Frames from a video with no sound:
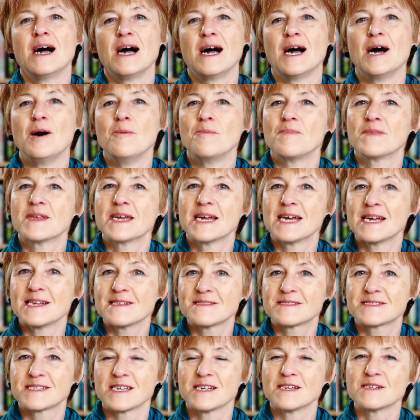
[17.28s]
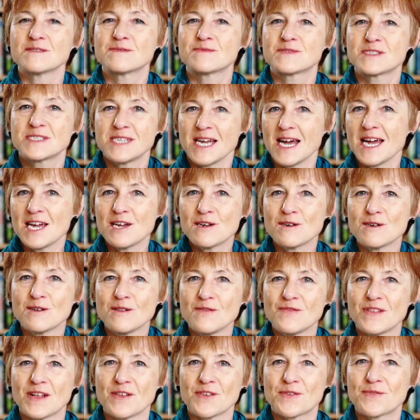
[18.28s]
It's a
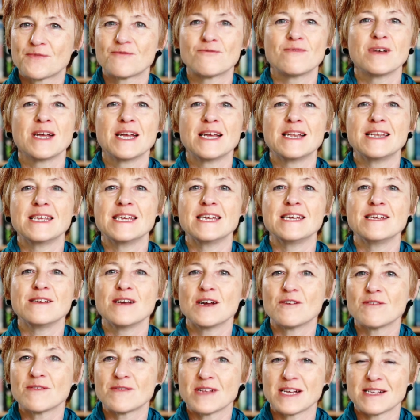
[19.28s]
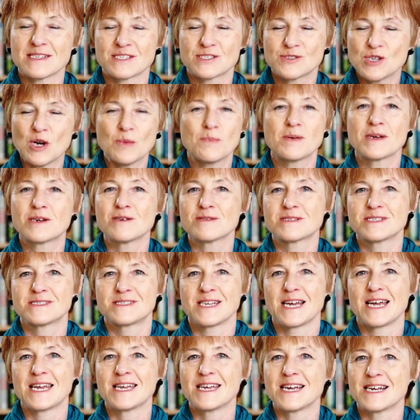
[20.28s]
tale that's really as topical
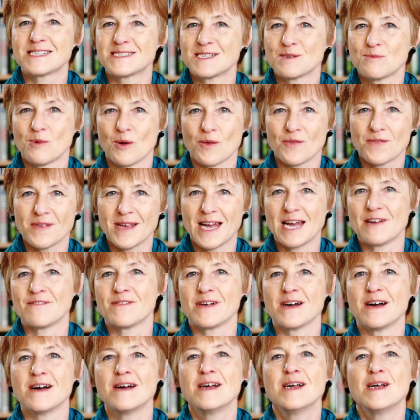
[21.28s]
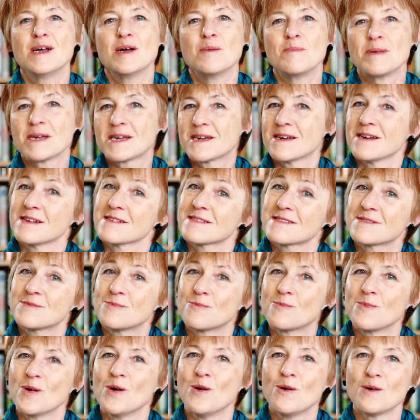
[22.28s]
today as it was ever, because
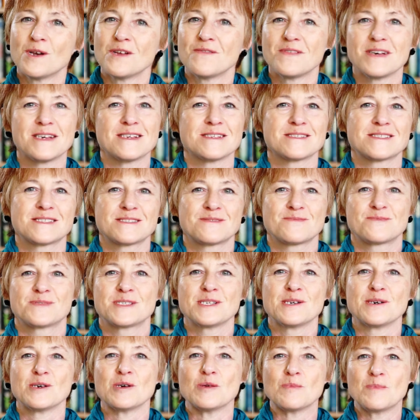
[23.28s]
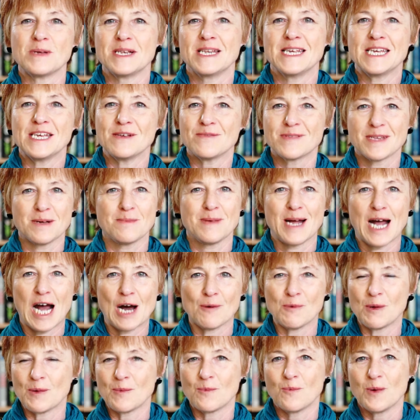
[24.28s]
all of us still believe
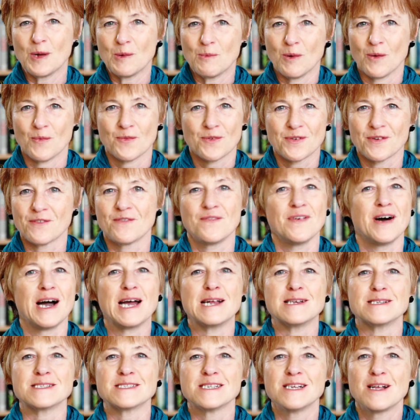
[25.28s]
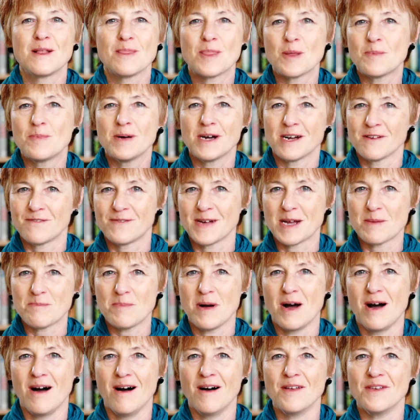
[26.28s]
somehow we want to find the
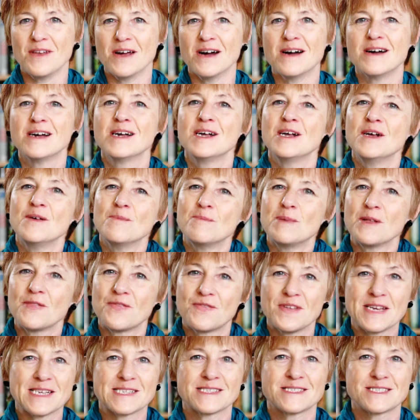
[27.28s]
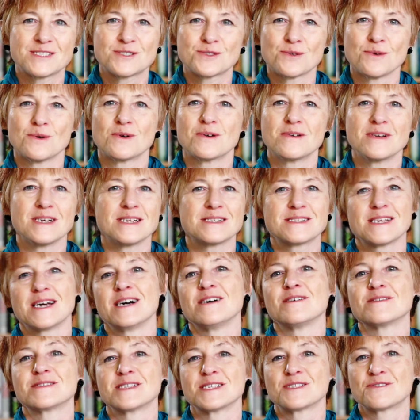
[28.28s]
perfect partner. But this story
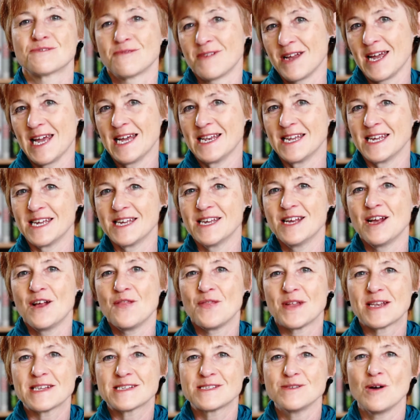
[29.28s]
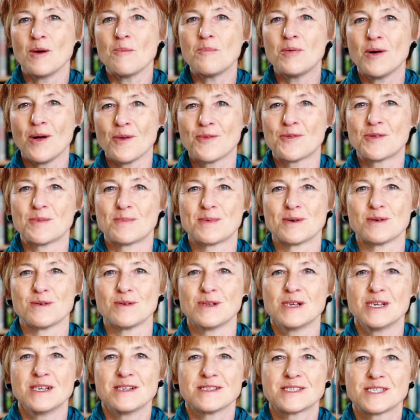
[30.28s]
tells us really that it's not
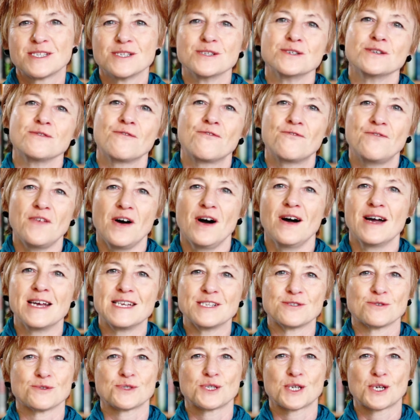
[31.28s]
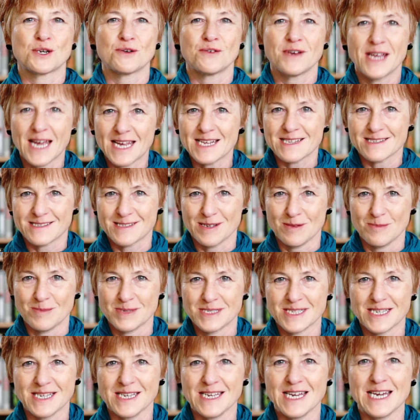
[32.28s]
possible to find or to create
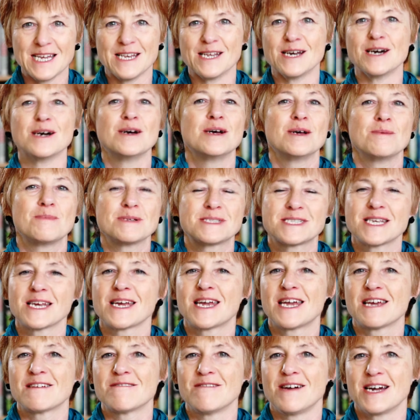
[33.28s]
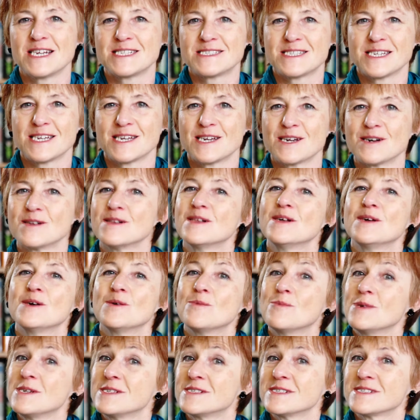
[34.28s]
somebody in a particular ideal.
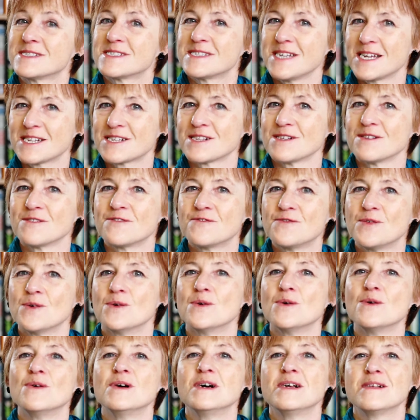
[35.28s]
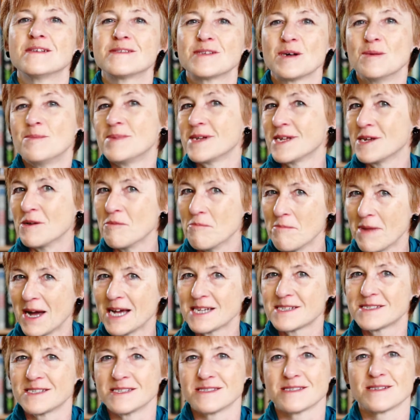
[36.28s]
We should settle for somebody who
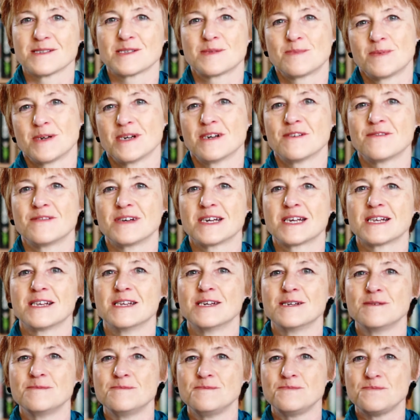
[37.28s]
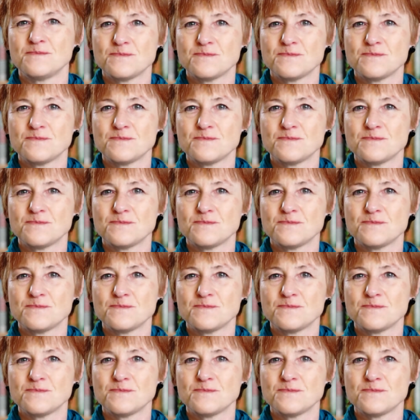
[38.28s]
matches us perfectly.